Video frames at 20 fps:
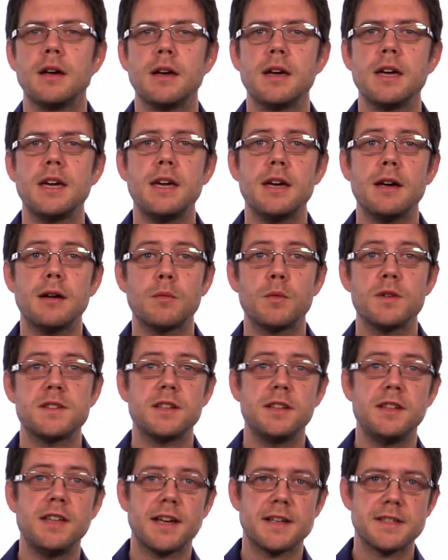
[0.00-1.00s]
Here we see
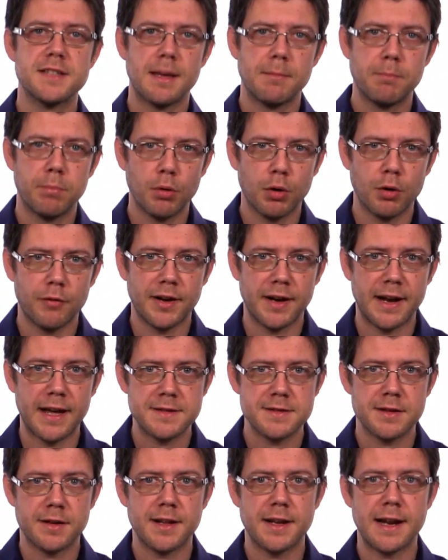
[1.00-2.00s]
the example of an
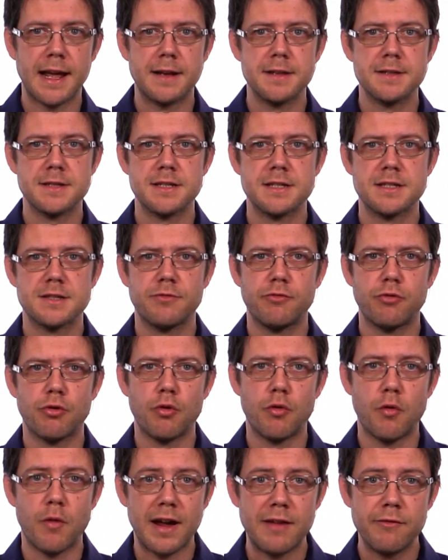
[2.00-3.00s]
hazard analysis for
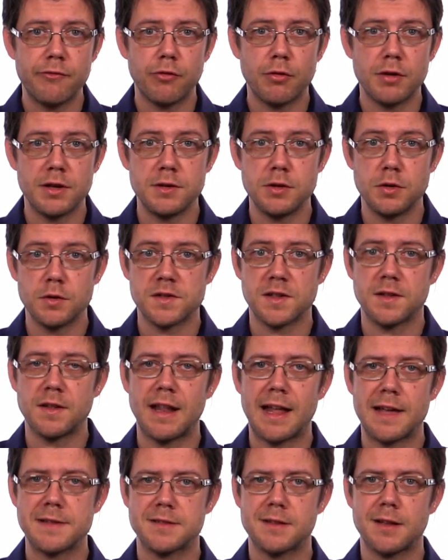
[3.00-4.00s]
rainfall-induced
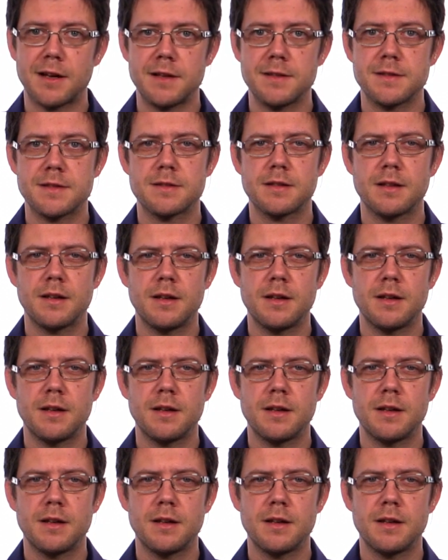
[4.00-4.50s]
landslides.